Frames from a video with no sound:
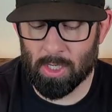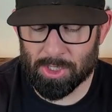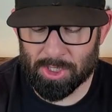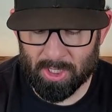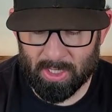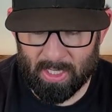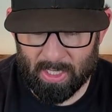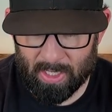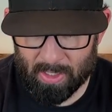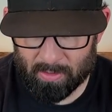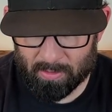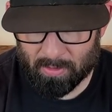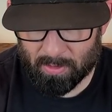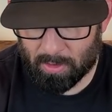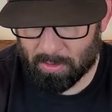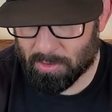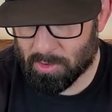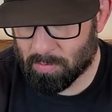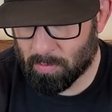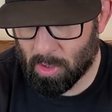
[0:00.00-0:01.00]
inch again,
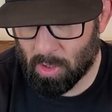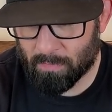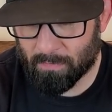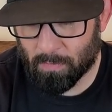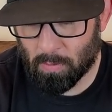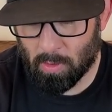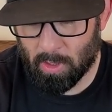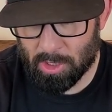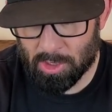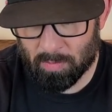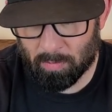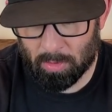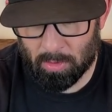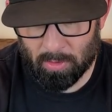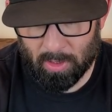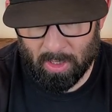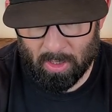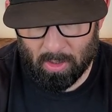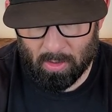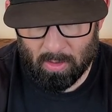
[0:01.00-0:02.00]
little small four inch
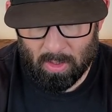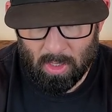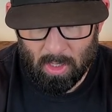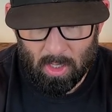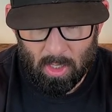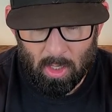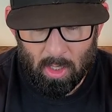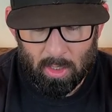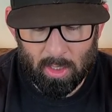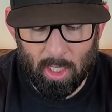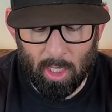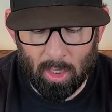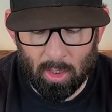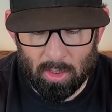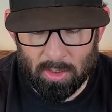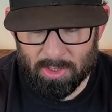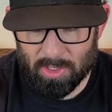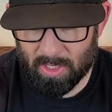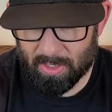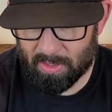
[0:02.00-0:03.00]
bluegill.
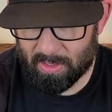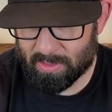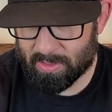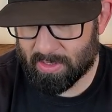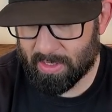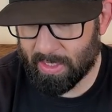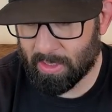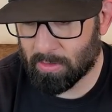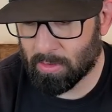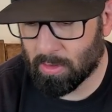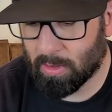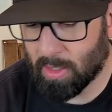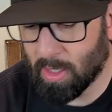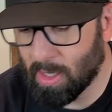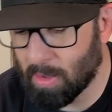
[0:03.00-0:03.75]
Colors on this thing look